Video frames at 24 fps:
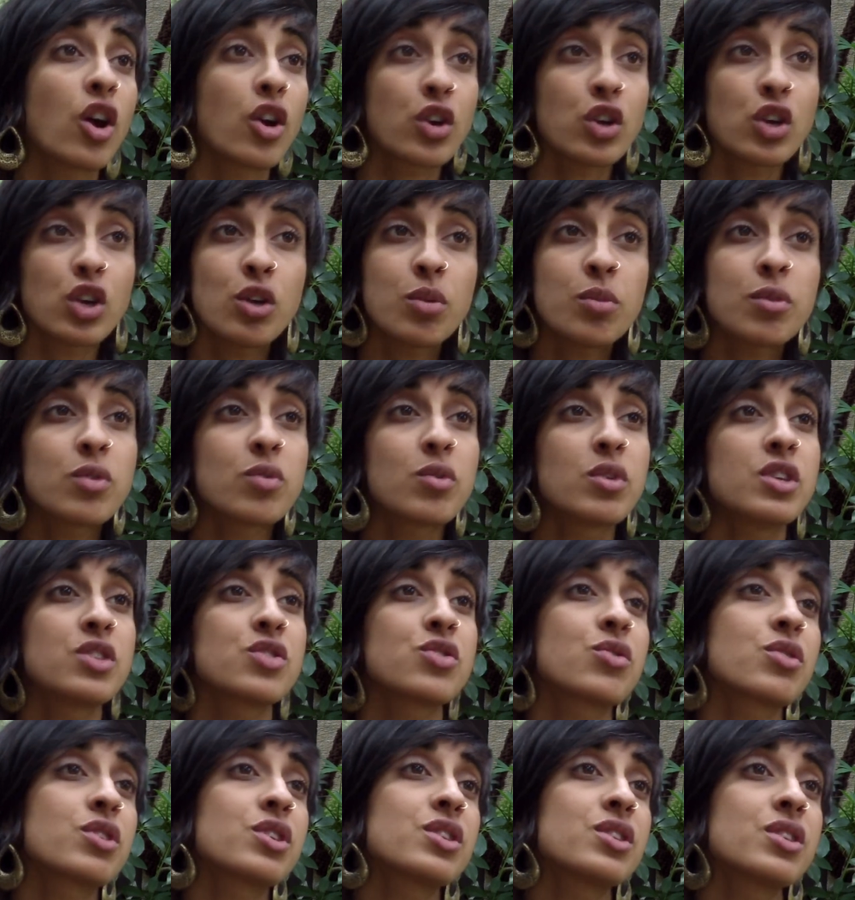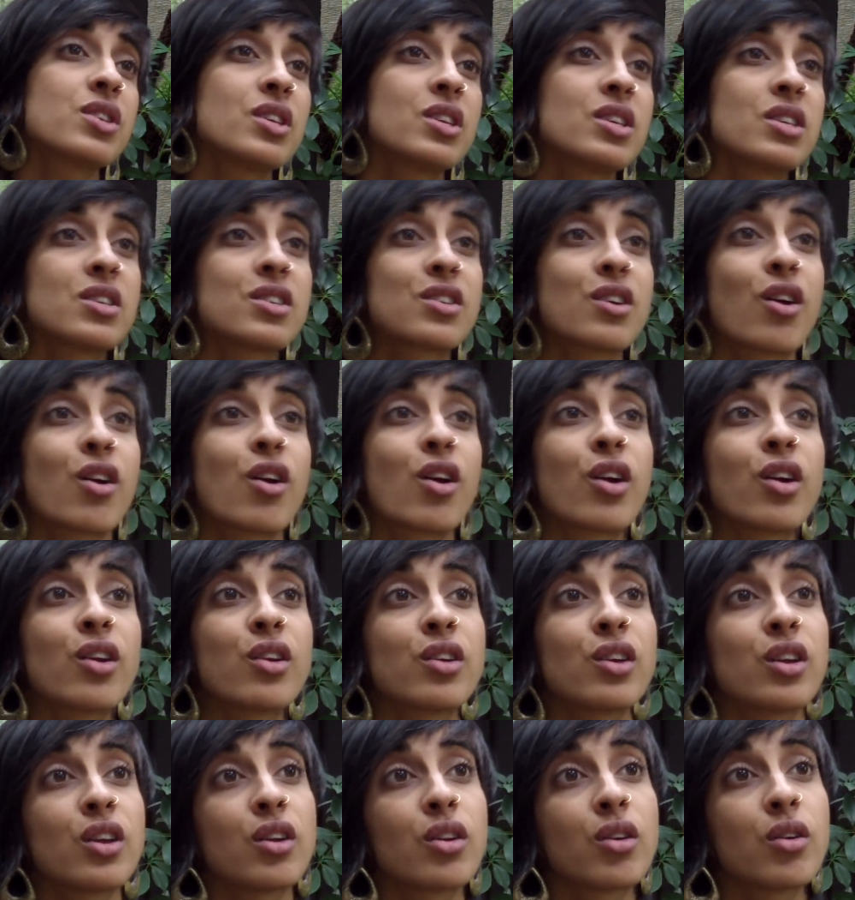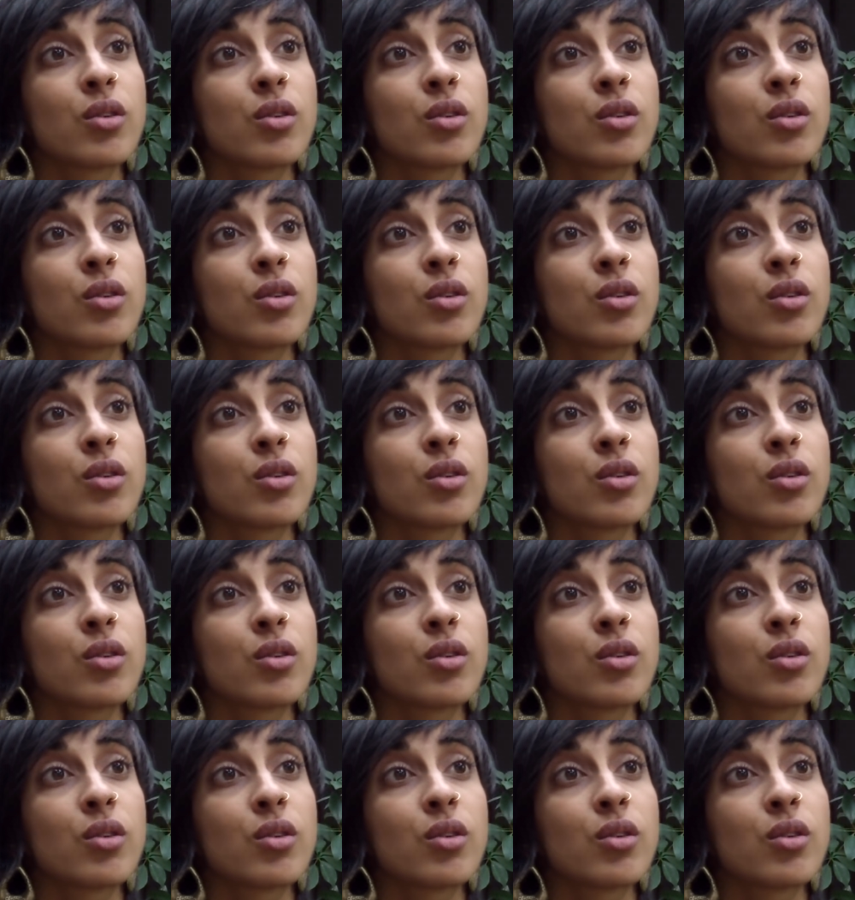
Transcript: our human resources, our